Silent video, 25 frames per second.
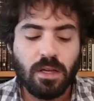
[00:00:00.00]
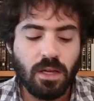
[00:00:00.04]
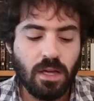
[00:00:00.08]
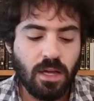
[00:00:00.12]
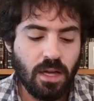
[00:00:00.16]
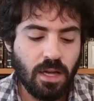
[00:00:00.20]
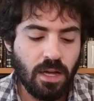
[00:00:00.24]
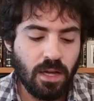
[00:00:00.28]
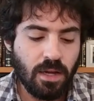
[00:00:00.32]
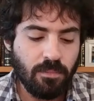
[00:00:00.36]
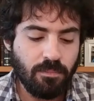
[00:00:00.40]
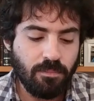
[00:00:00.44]

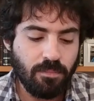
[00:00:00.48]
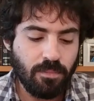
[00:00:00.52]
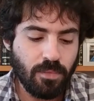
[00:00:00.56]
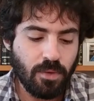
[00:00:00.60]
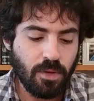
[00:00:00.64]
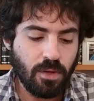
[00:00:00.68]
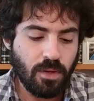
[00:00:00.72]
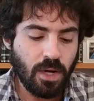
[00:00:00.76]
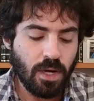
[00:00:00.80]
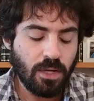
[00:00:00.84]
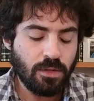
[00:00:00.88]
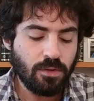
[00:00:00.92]

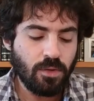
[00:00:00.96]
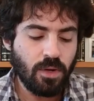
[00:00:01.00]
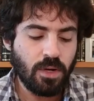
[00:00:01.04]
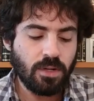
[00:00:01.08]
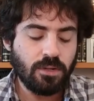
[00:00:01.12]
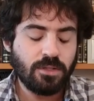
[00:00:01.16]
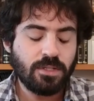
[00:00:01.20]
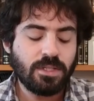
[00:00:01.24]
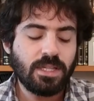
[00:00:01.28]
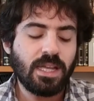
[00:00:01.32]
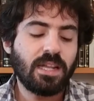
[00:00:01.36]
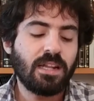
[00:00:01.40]
Um, I do
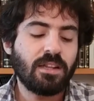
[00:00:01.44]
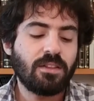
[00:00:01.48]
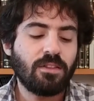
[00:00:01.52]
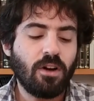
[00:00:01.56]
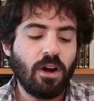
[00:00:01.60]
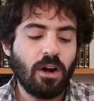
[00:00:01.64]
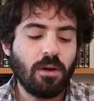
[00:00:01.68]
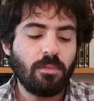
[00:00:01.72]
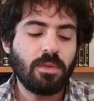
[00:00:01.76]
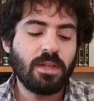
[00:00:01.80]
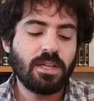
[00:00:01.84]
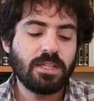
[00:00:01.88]
understand that
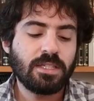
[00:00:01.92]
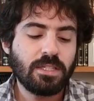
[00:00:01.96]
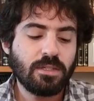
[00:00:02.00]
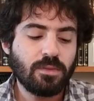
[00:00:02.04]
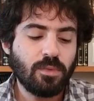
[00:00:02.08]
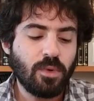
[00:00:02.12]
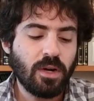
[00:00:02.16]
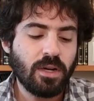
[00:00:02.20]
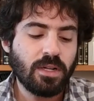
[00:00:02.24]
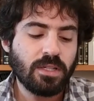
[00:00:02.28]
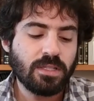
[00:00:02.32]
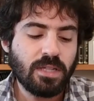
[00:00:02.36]
there are
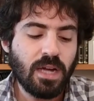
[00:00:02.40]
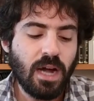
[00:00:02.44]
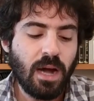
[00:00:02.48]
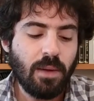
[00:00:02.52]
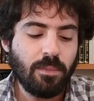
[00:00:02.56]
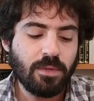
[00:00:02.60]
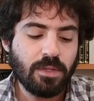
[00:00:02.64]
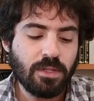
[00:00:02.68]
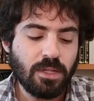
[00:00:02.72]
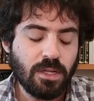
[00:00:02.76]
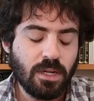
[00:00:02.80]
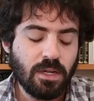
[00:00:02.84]
places where it is
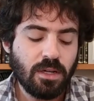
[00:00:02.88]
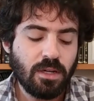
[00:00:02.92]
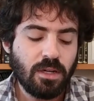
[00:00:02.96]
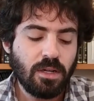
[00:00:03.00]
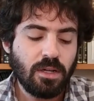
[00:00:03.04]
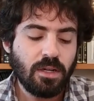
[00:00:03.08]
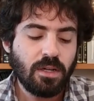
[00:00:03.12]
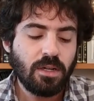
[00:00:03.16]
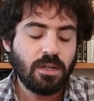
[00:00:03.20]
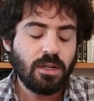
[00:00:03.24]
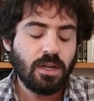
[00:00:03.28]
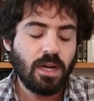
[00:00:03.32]
common to
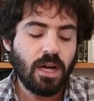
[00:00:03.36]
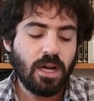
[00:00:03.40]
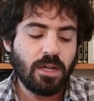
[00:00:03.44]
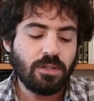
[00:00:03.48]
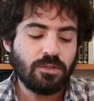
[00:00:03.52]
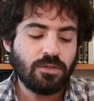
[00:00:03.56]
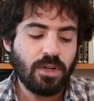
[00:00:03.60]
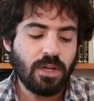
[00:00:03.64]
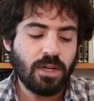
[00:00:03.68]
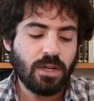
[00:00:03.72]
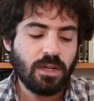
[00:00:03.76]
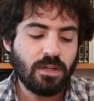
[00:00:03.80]
uh,
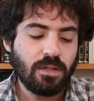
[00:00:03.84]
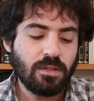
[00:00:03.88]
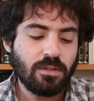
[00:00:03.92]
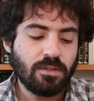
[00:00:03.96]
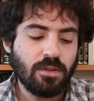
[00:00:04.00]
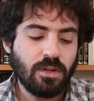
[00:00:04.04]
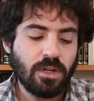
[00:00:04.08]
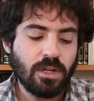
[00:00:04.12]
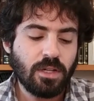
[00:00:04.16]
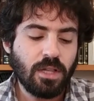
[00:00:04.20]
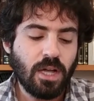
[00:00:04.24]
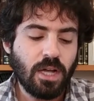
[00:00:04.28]
drink
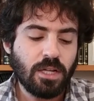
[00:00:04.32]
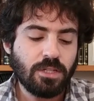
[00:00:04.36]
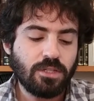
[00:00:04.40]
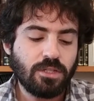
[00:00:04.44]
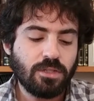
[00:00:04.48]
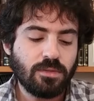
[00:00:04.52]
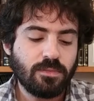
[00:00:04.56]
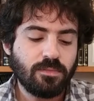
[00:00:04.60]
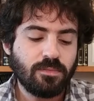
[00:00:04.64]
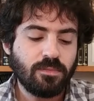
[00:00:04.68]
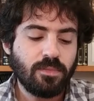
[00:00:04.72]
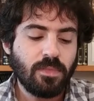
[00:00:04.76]
during
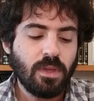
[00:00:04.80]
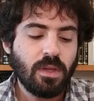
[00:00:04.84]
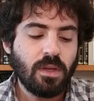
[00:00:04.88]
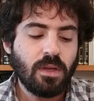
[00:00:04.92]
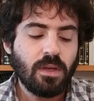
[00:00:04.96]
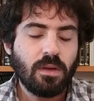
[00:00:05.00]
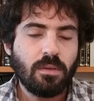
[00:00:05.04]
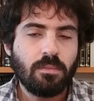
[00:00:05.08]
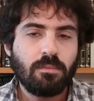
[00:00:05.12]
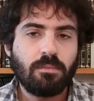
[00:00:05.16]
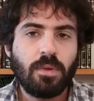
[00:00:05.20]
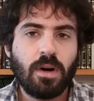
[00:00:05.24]
lunch,
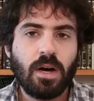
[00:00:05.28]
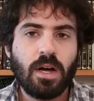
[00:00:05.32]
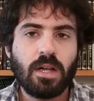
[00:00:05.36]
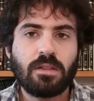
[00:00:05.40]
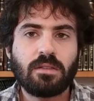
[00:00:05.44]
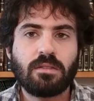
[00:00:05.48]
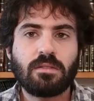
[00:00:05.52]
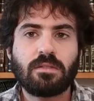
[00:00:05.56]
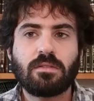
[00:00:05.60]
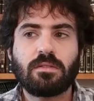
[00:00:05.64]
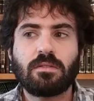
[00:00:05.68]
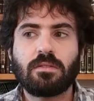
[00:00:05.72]

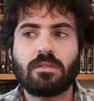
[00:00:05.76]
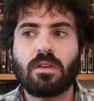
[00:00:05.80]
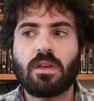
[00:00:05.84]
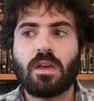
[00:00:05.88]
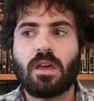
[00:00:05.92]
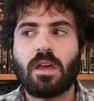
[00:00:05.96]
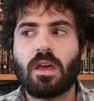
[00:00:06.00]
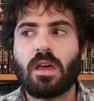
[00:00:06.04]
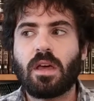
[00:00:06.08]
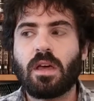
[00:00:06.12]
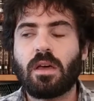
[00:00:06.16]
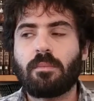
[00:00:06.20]
but
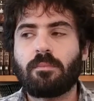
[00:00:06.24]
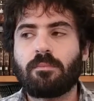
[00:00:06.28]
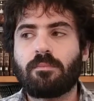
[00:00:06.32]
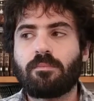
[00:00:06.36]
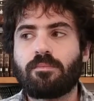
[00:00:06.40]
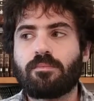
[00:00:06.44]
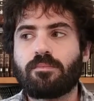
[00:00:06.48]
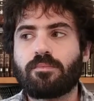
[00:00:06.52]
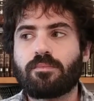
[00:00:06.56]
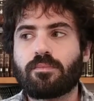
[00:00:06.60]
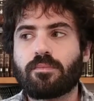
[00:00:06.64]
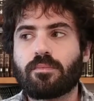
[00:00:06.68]

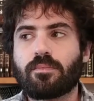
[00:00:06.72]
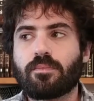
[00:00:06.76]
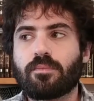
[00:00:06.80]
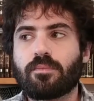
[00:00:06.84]
um,